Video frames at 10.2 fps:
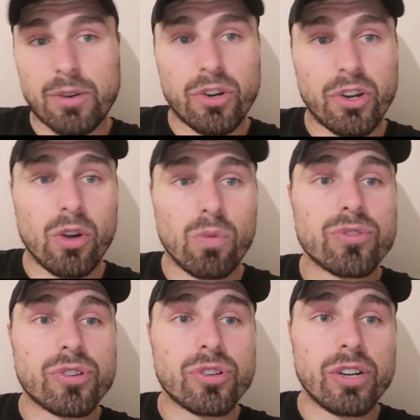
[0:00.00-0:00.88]
going to go
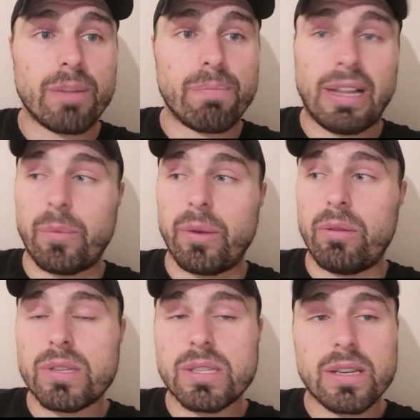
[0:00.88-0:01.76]
Woodrow and Malik
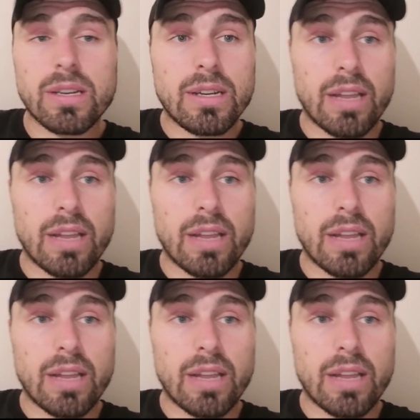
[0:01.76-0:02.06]
Wilkes.